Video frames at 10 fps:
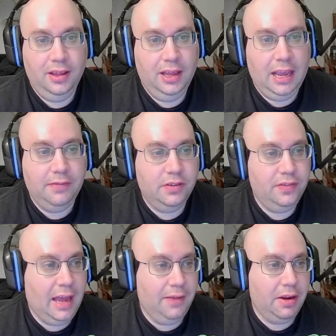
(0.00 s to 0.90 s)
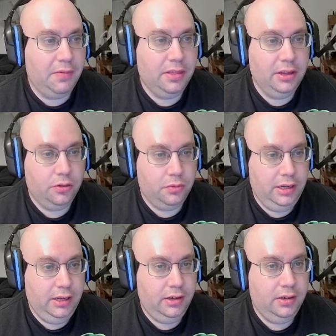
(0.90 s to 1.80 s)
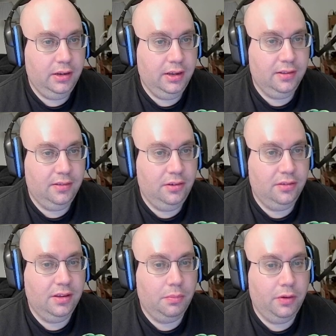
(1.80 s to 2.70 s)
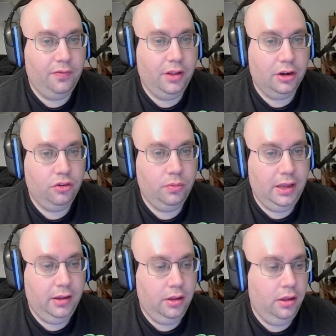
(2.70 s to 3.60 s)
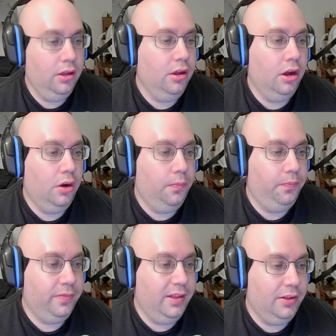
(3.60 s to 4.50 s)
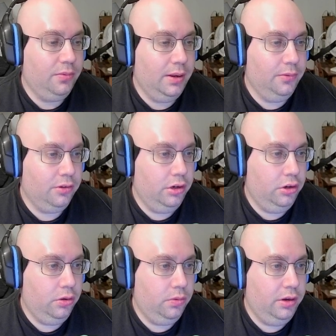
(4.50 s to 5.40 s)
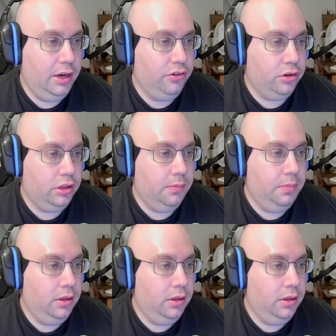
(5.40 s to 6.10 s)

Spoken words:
Even if you have everything green, it can still somewhat fluctuate. Oh, that's what I was going to do. Nature Club.